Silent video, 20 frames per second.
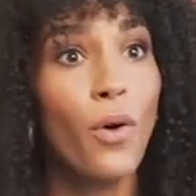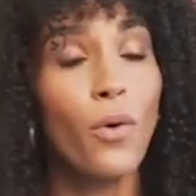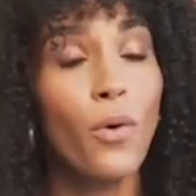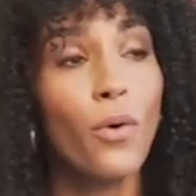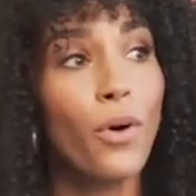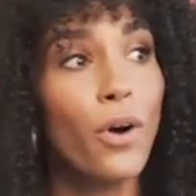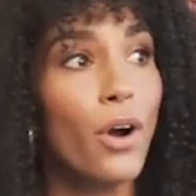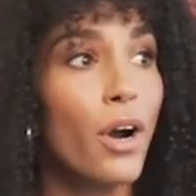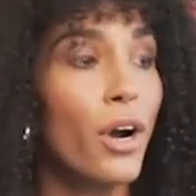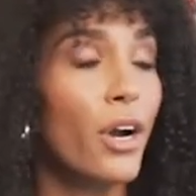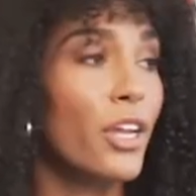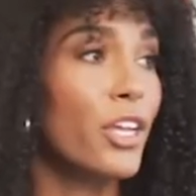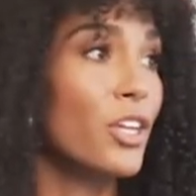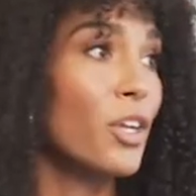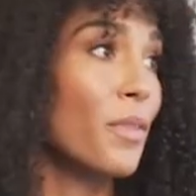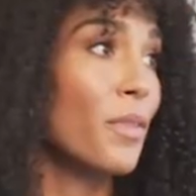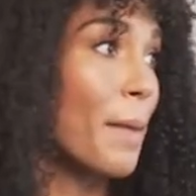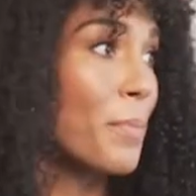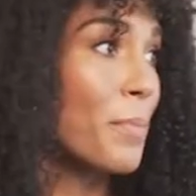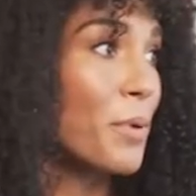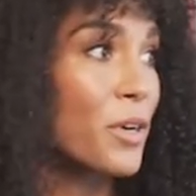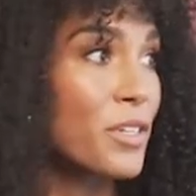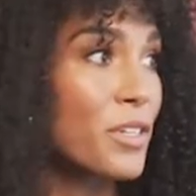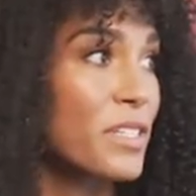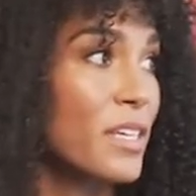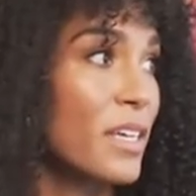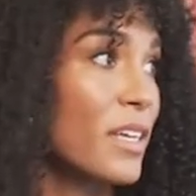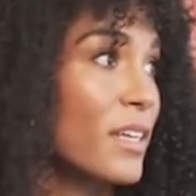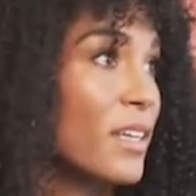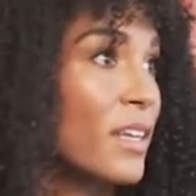Or, you know, that
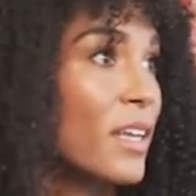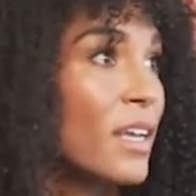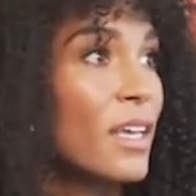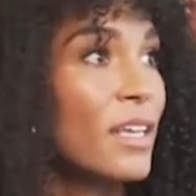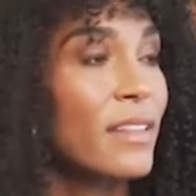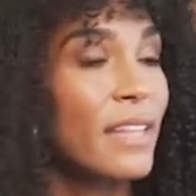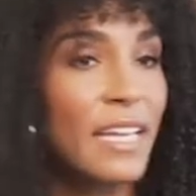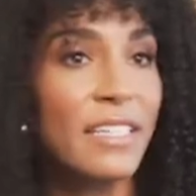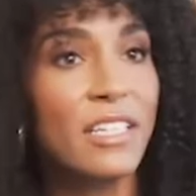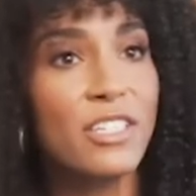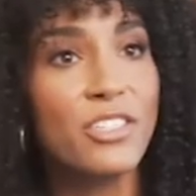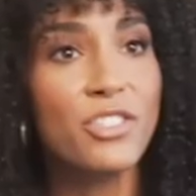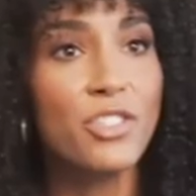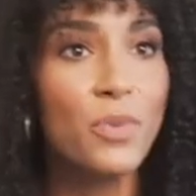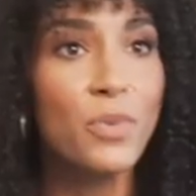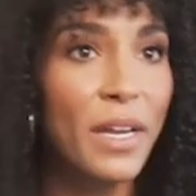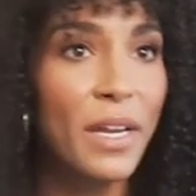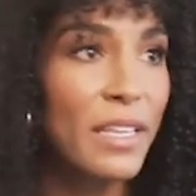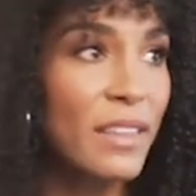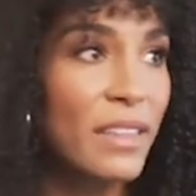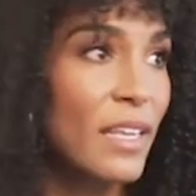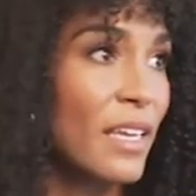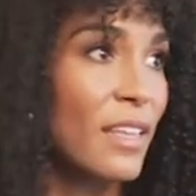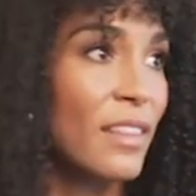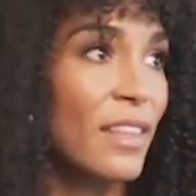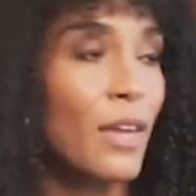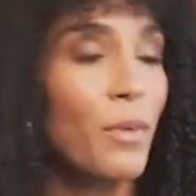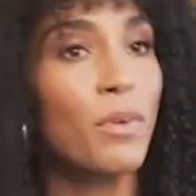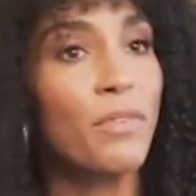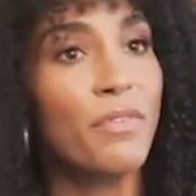person, they didn't do anything
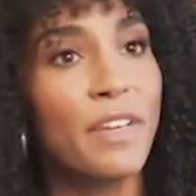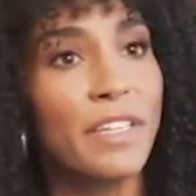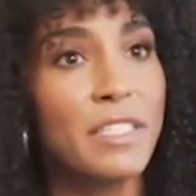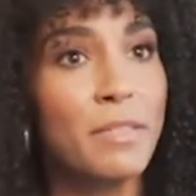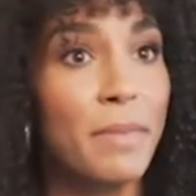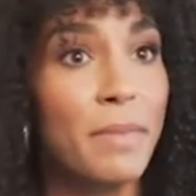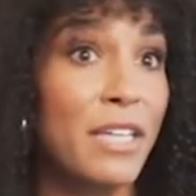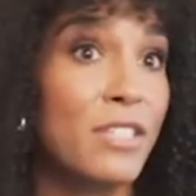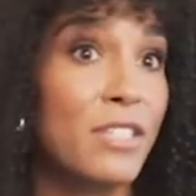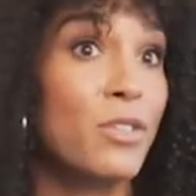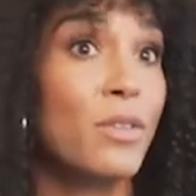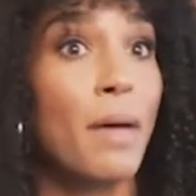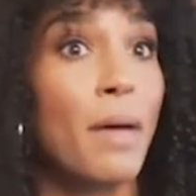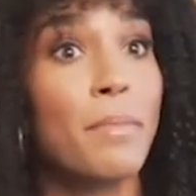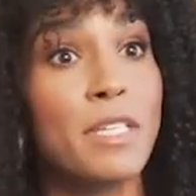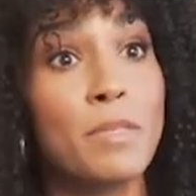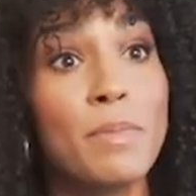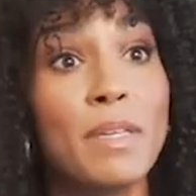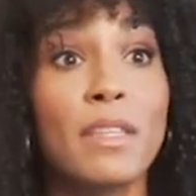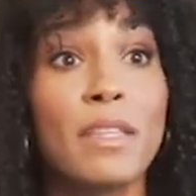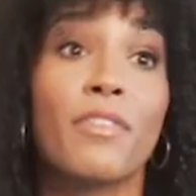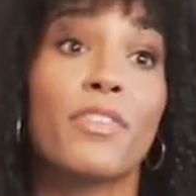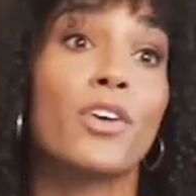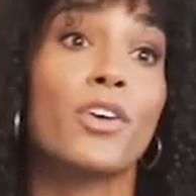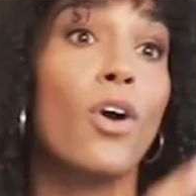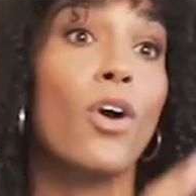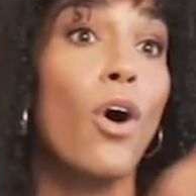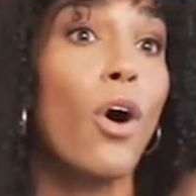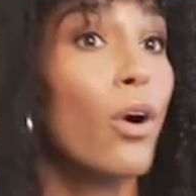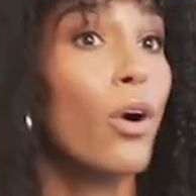and they were victimized, so that must mean that
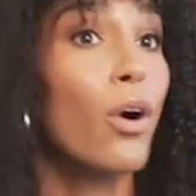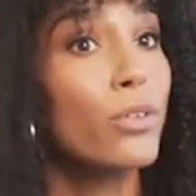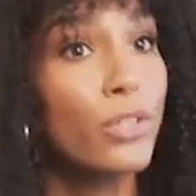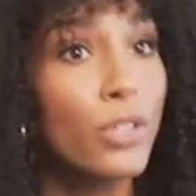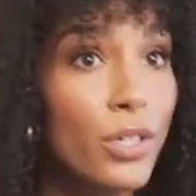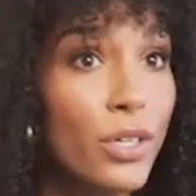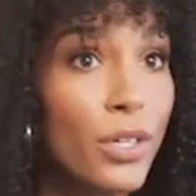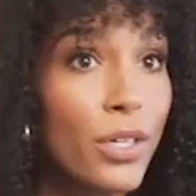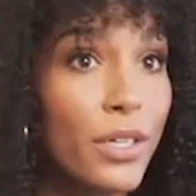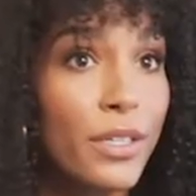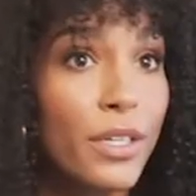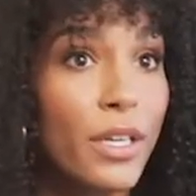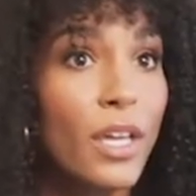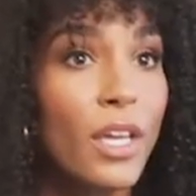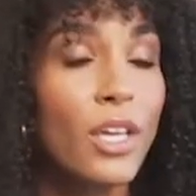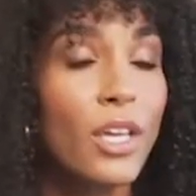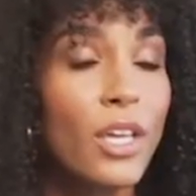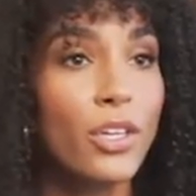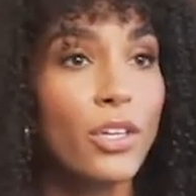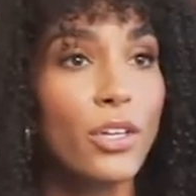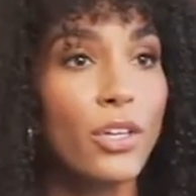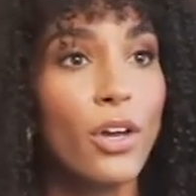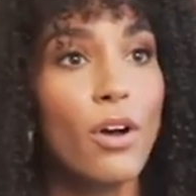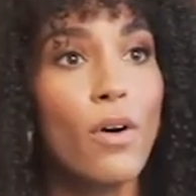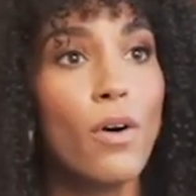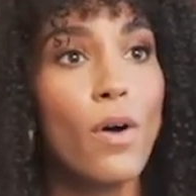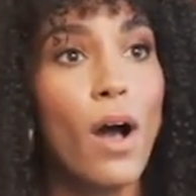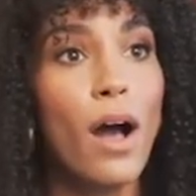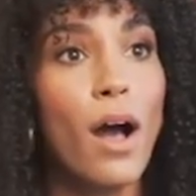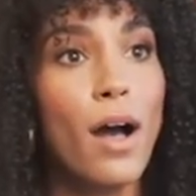they're all good, you
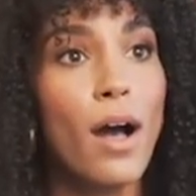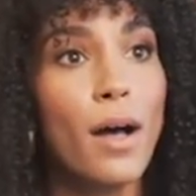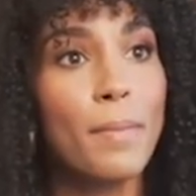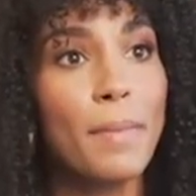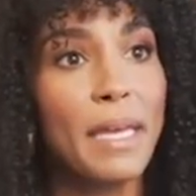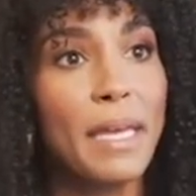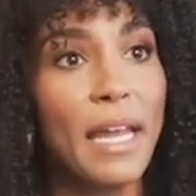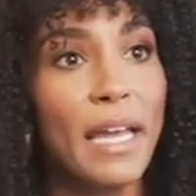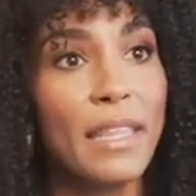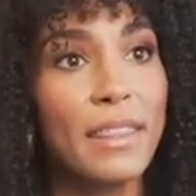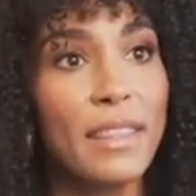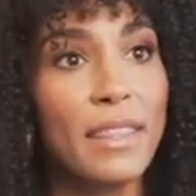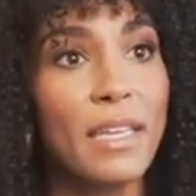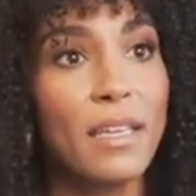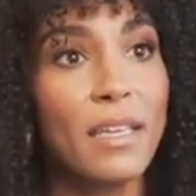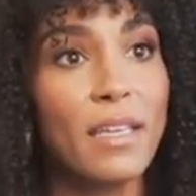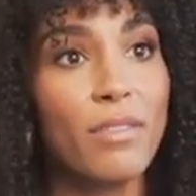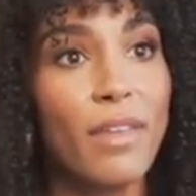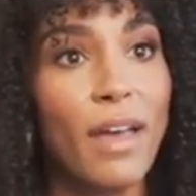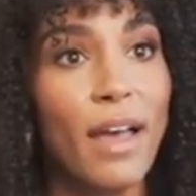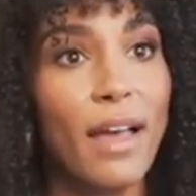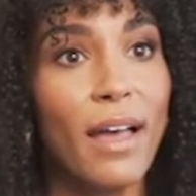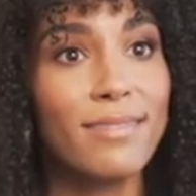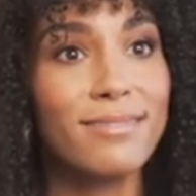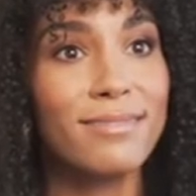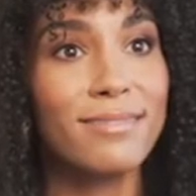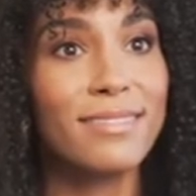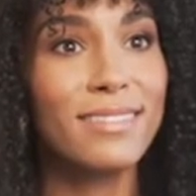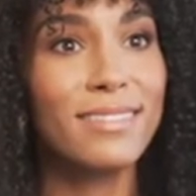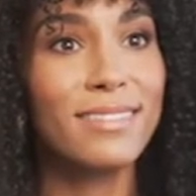know? Um, and I think that
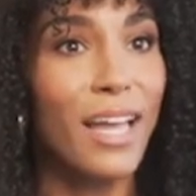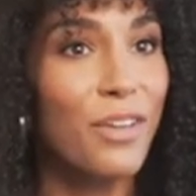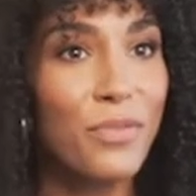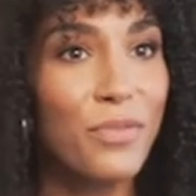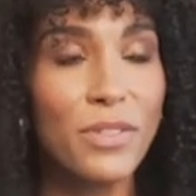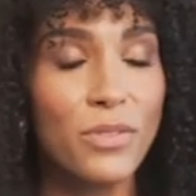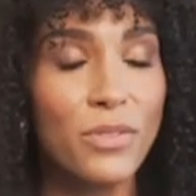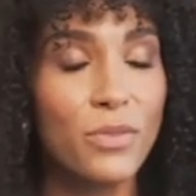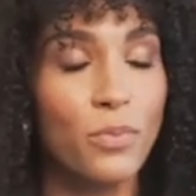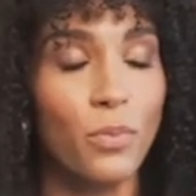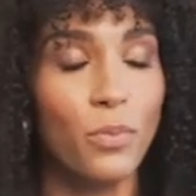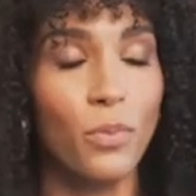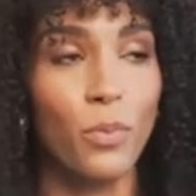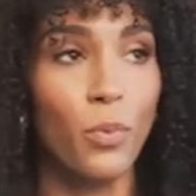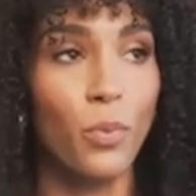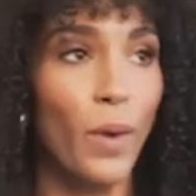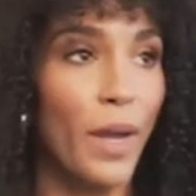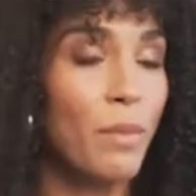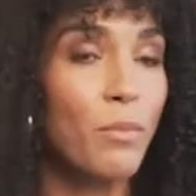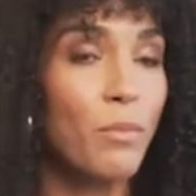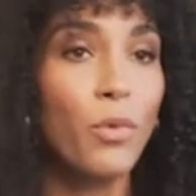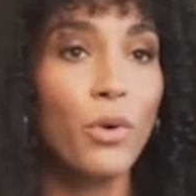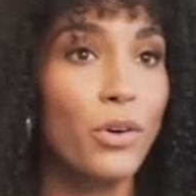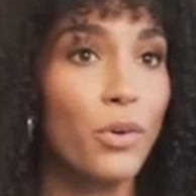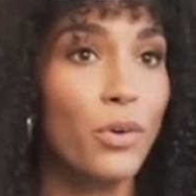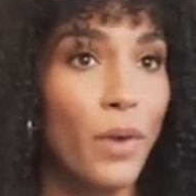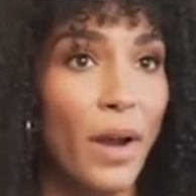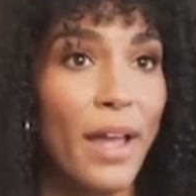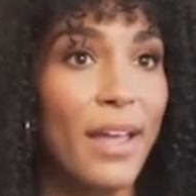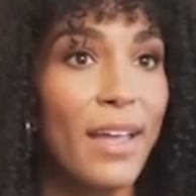life is way more
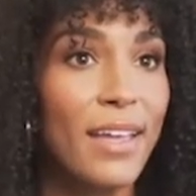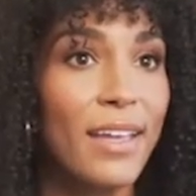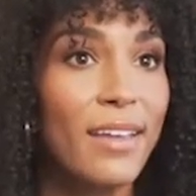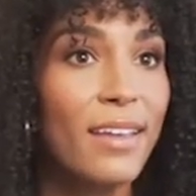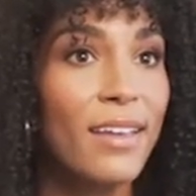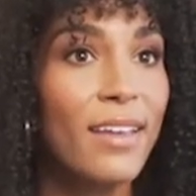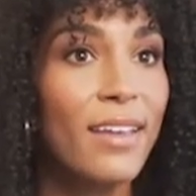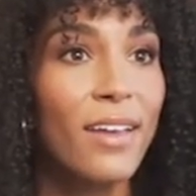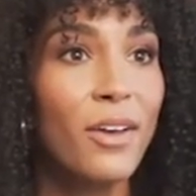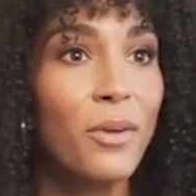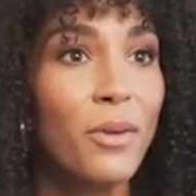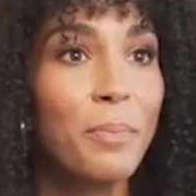gray.